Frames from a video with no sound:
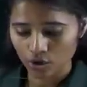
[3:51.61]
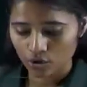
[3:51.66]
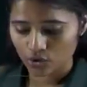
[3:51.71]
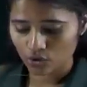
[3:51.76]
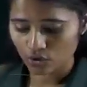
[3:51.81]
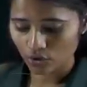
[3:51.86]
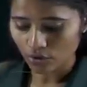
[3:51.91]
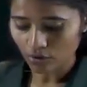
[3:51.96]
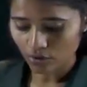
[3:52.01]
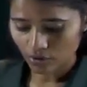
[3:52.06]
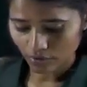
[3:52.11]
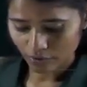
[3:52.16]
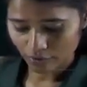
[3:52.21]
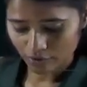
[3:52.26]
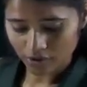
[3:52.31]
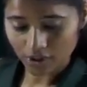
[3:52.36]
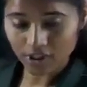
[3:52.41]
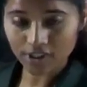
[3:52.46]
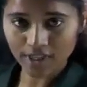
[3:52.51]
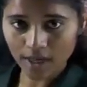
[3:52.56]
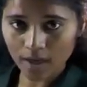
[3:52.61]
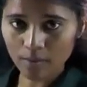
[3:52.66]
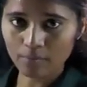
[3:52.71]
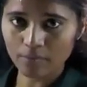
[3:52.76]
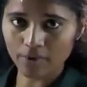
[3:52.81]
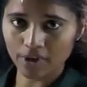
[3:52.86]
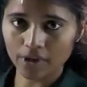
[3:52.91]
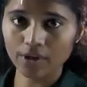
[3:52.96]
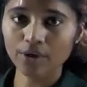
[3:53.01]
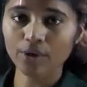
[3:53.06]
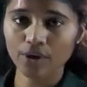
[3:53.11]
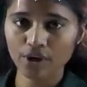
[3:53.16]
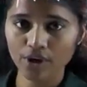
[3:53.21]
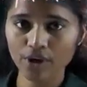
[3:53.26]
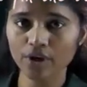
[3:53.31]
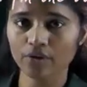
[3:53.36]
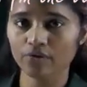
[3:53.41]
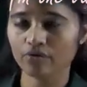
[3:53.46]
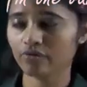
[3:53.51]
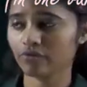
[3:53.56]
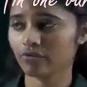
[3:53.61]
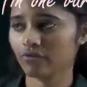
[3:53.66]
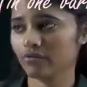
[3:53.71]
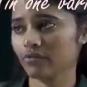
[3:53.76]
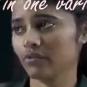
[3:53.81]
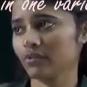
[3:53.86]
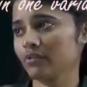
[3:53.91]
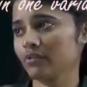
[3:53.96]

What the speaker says: So, for the time being, if